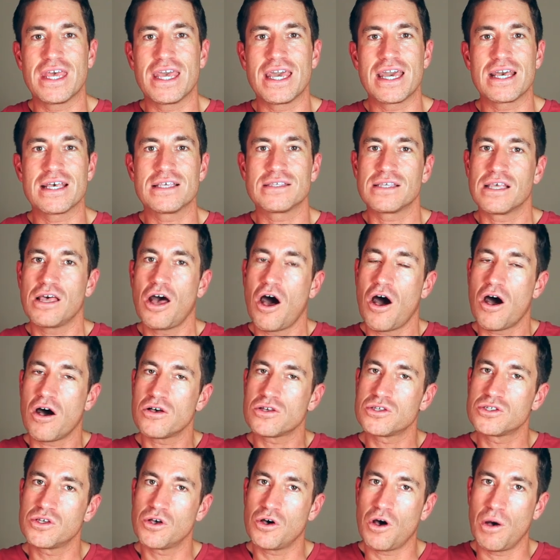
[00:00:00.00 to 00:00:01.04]
things.
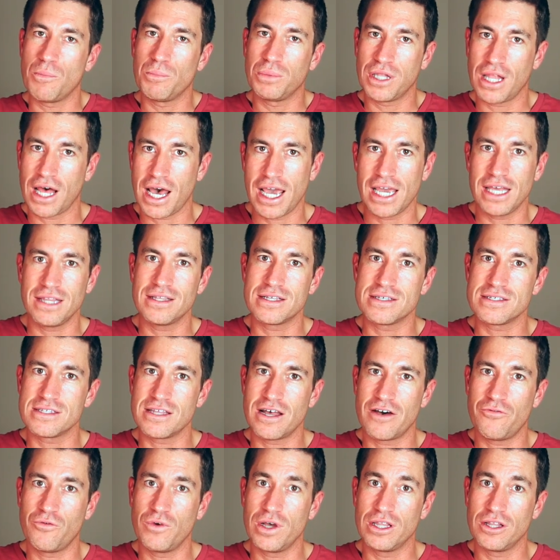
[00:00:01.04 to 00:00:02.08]
Also applying the
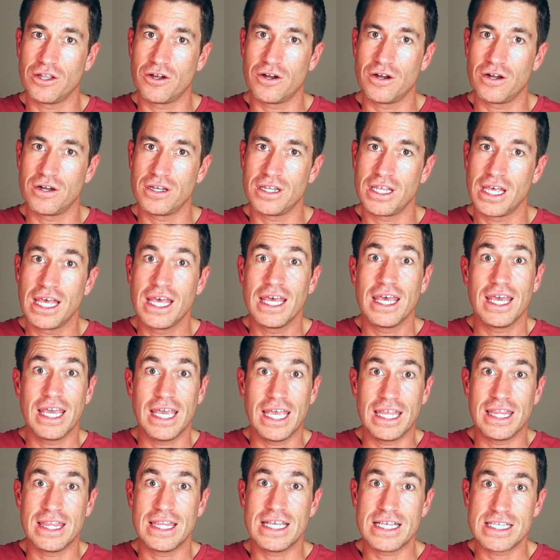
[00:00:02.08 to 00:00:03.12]
stuff we learned
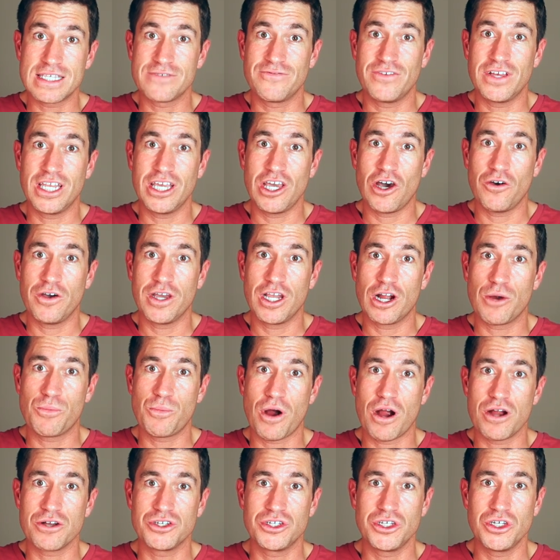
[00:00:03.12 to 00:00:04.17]
in this video here,
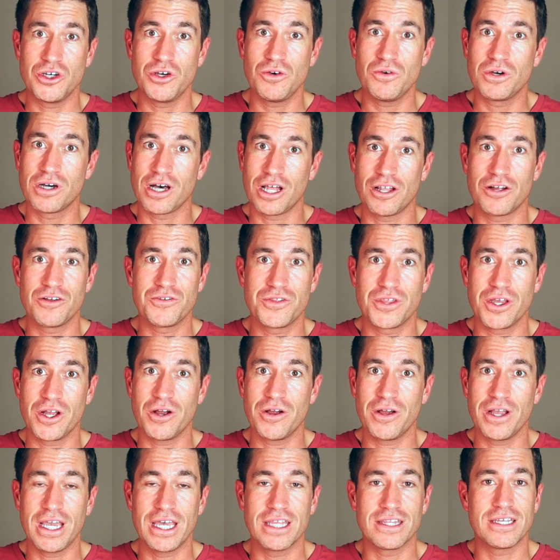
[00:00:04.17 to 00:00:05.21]
part two, color
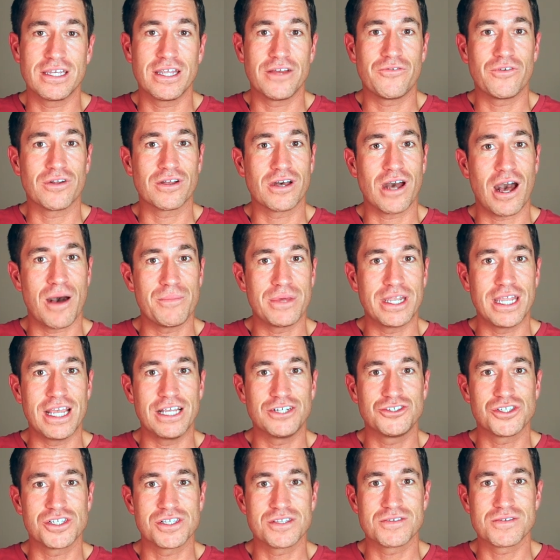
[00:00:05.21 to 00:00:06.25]
theory and the different
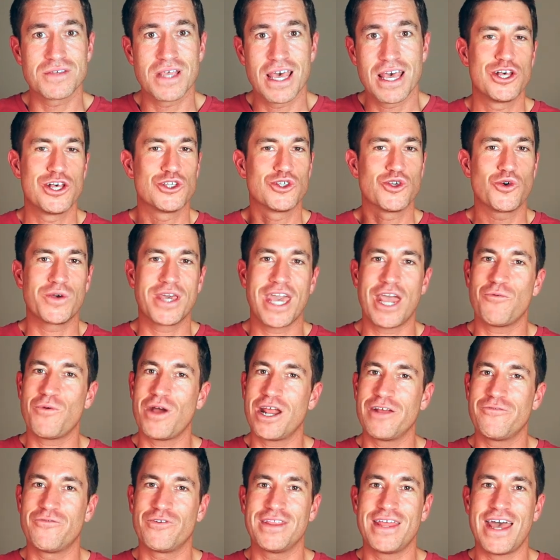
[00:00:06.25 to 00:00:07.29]
combinations. So get
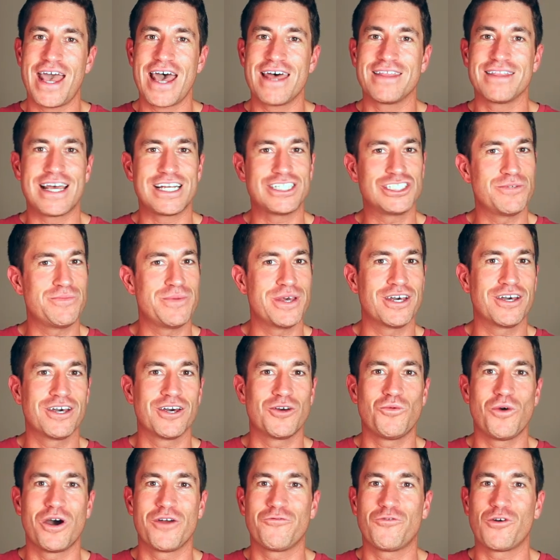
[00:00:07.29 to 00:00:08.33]
ready for that. That should be a
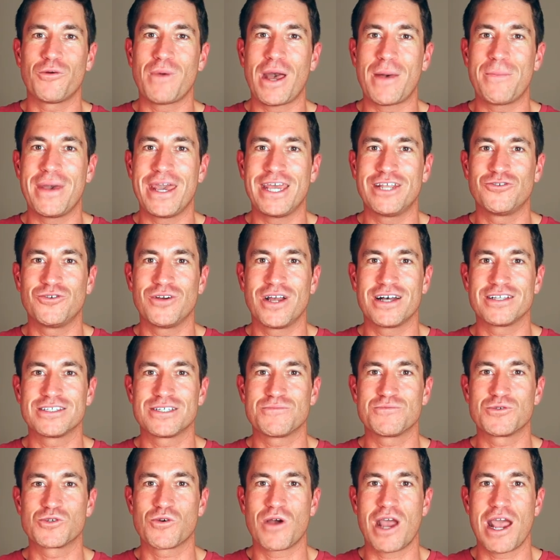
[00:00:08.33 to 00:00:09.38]
good one for my Patreon
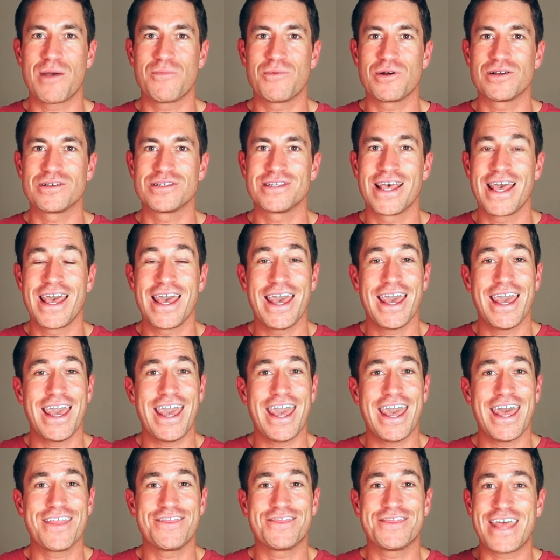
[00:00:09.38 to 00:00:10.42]
subscribers.
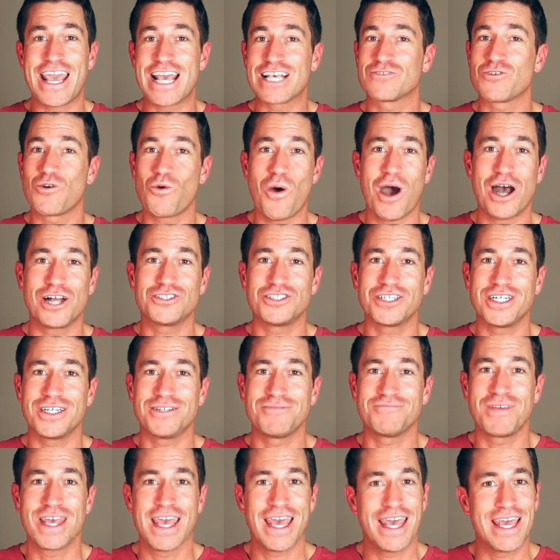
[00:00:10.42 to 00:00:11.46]
And thanks for
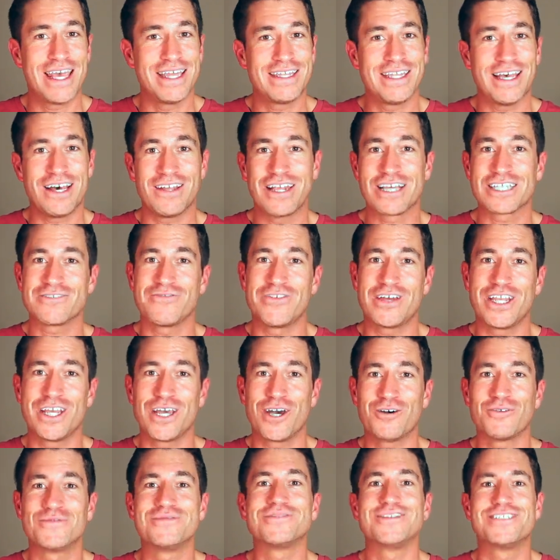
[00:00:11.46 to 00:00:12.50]
watching. Until next
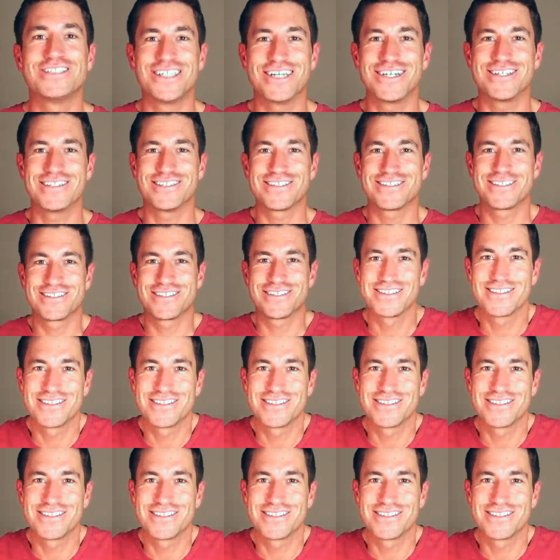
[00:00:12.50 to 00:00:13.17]
video, cheers.